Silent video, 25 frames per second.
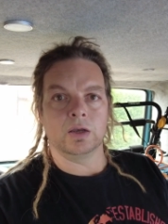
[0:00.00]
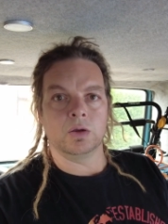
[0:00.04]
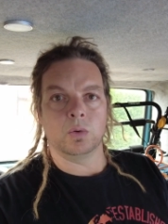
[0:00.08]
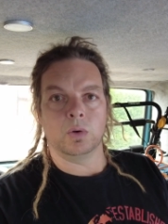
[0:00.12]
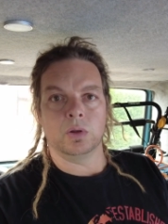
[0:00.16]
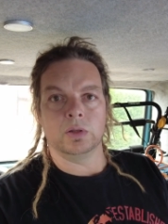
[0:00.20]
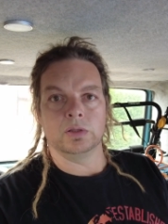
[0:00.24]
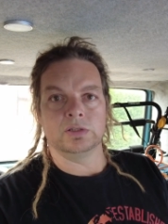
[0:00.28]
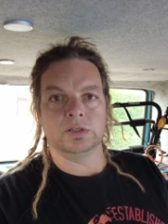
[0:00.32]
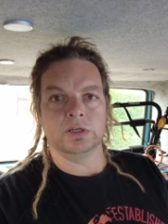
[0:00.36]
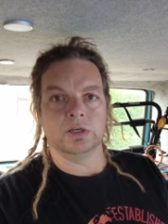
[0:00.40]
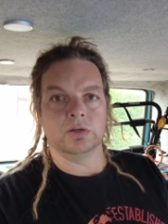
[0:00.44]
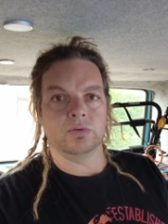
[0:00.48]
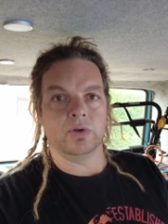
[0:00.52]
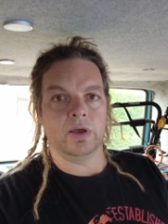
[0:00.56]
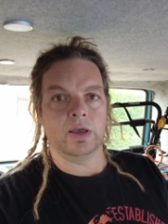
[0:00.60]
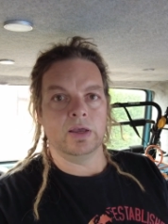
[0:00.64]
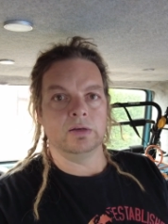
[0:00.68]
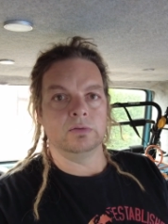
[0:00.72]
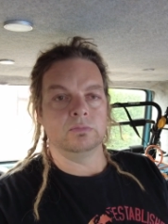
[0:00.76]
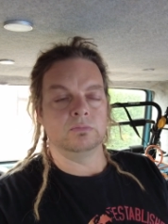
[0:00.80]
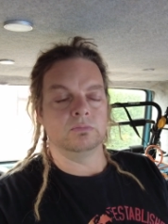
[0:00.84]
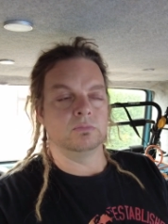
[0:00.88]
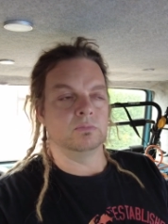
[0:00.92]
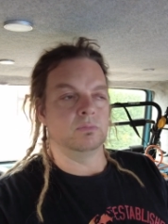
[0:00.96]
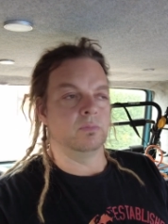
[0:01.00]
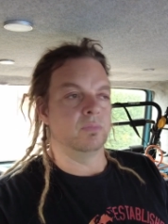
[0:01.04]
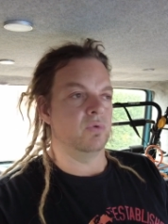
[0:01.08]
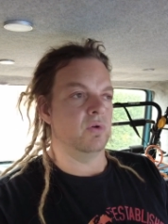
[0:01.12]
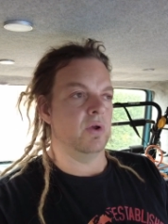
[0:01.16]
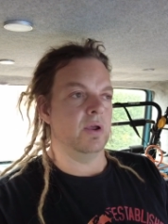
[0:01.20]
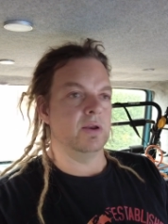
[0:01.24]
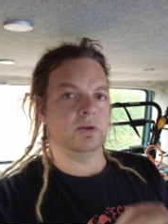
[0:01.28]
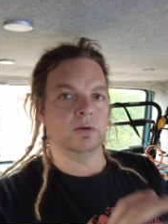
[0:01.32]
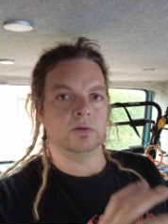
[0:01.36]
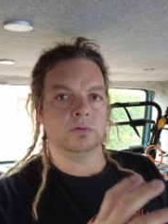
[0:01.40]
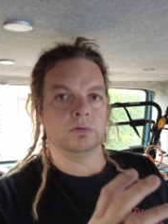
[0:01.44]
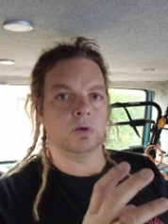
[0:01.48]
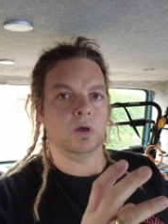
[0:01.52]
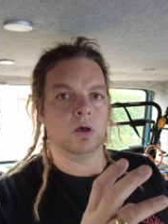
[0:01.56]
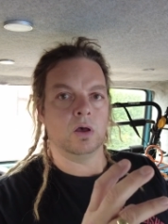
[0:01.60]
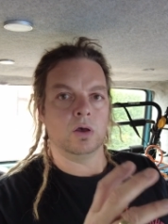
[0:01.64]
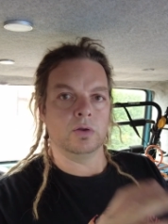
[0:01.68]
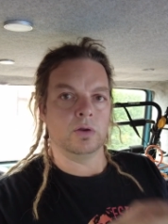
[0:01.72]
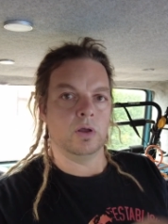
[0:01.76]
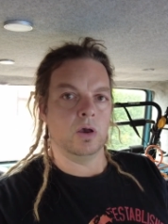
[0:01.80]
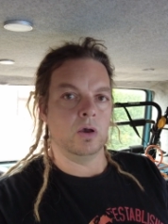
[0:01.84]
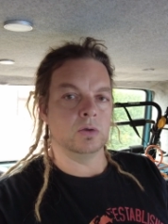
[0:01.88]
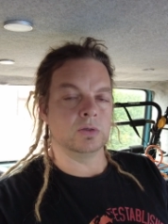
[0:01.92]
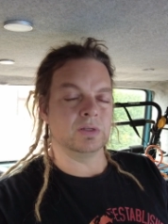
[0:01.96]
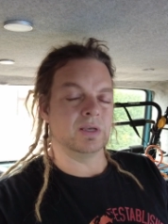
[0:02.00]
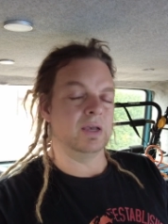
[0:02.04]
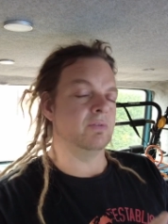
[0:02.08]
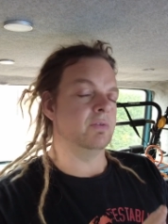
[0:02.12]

quality grade braided cotton hose.